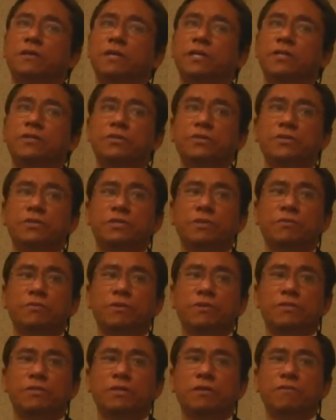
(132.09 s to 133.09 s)
introducing
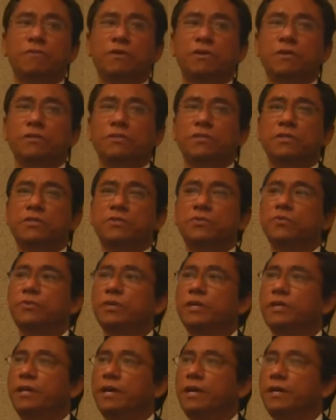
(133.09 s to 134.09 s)
oneself not just to
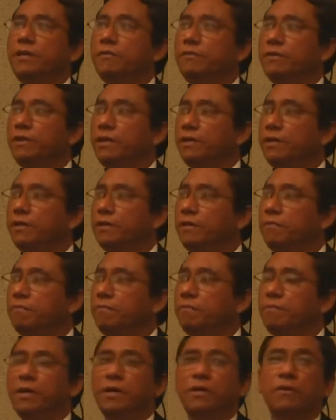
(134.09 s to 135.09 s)
read anything,
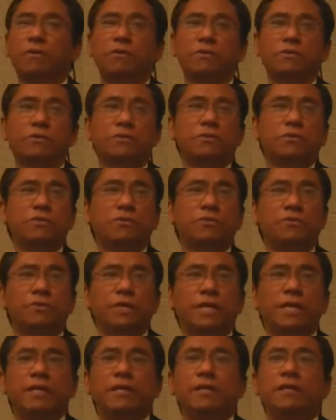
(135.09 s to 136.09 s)
but also to
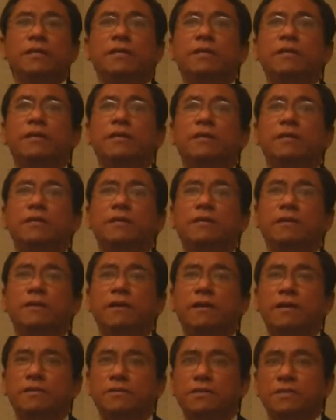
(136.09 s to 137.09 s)
read the
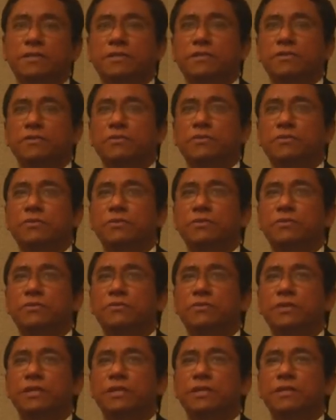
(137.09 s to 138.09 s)
classics and also
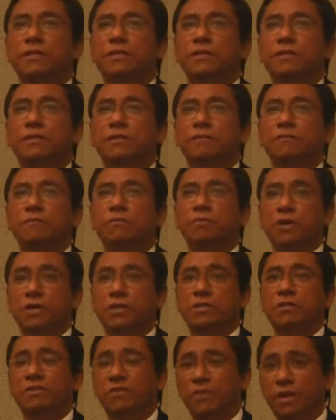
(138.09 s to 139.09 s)
to read
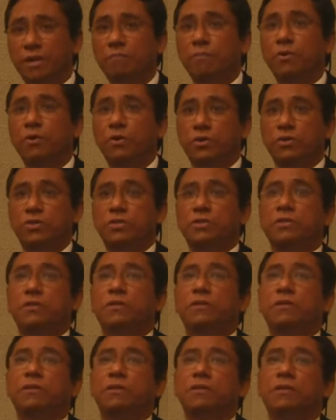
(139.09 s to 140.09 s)
books, great
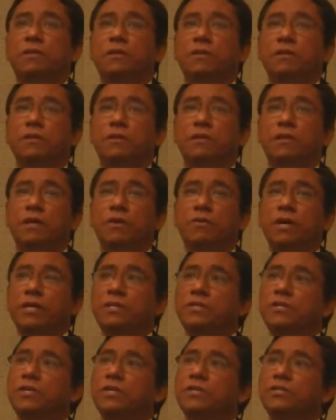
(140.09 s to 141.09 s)
books. Now our
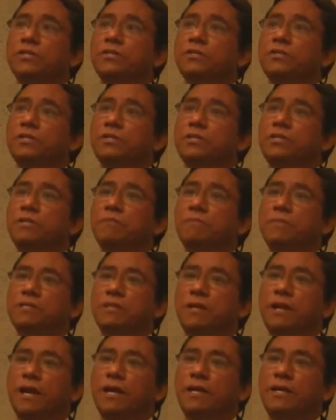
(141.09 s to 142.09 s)
education system
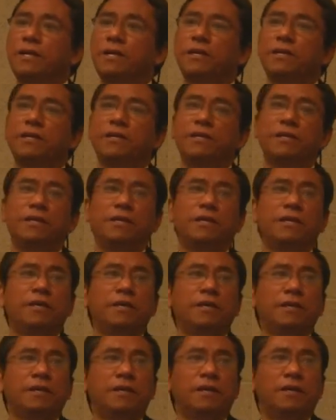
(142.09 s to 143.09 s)
is lacking
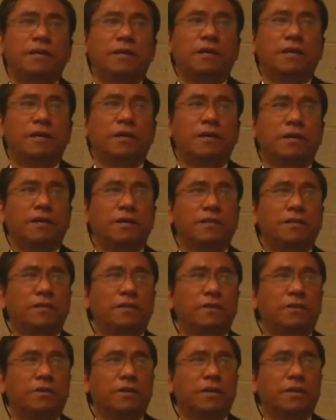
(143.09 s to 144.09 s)
the
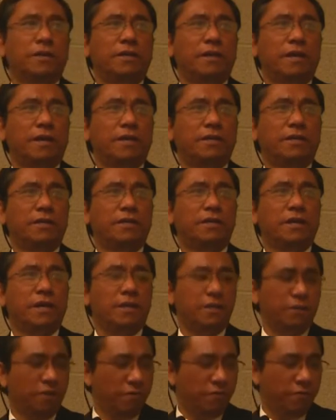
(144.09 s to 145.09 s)

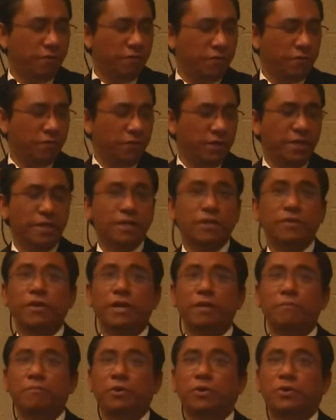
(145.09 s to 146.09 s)
idea of reading
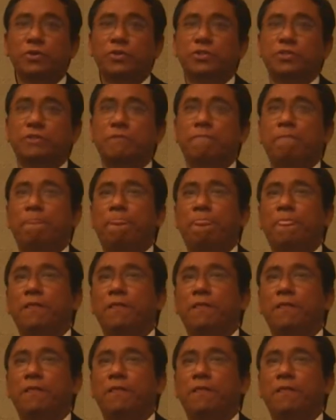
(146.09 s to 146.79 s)
great books,